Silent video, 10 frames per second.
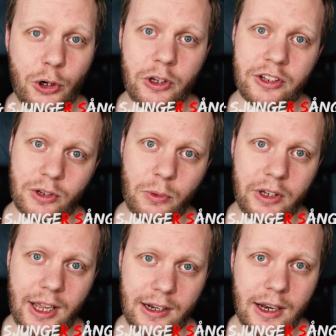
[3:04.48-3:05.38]
sjunger
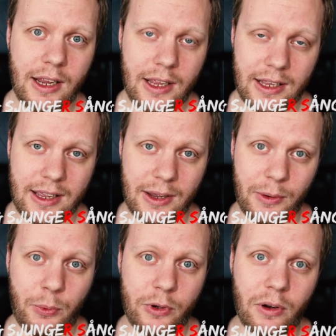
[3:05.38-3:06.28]
sånger uh,
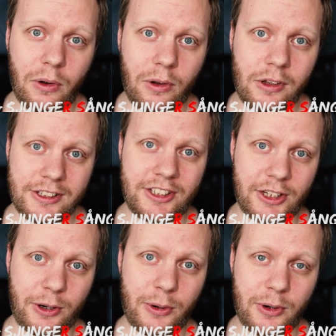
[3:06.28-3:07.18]
would
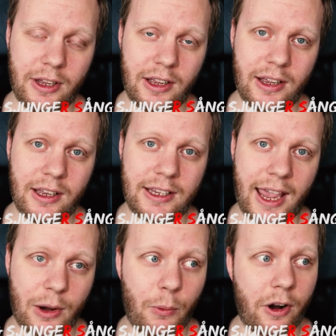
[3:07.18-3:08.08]
also uh,
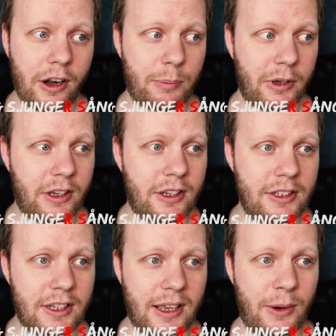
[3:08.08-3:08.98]
kind of work
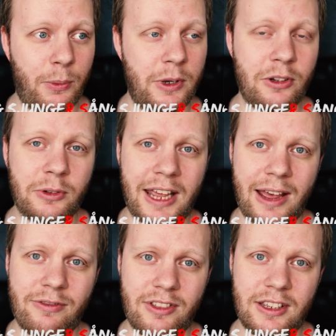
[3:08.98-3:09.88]
because uh, we don't
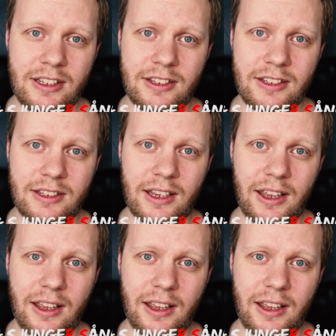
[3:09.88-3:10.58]
have this